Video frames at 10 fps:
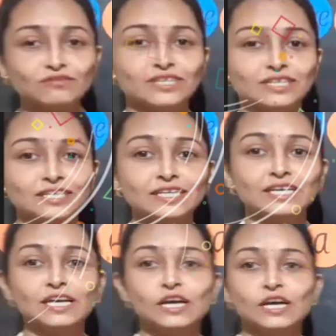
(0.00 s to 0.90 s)
done,
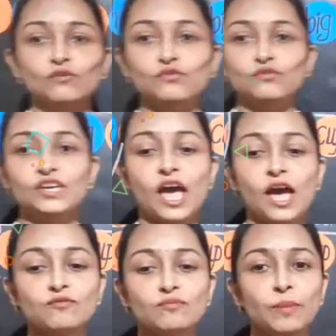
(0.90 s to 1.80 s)
we have
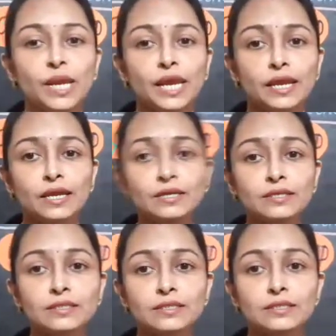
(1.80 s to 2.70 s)
made
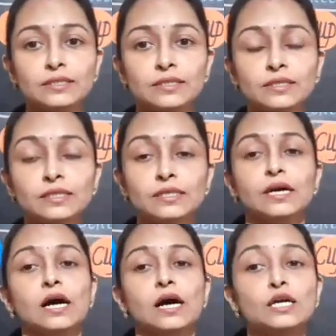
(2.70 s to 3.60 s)

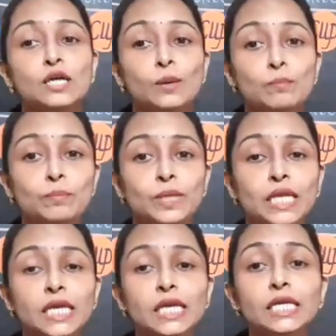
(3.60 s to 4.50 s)
a
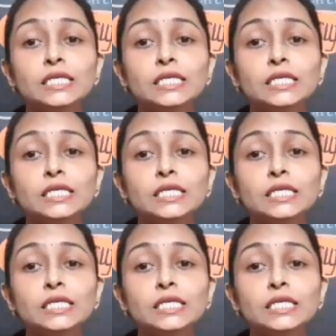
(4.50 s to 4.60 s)
complete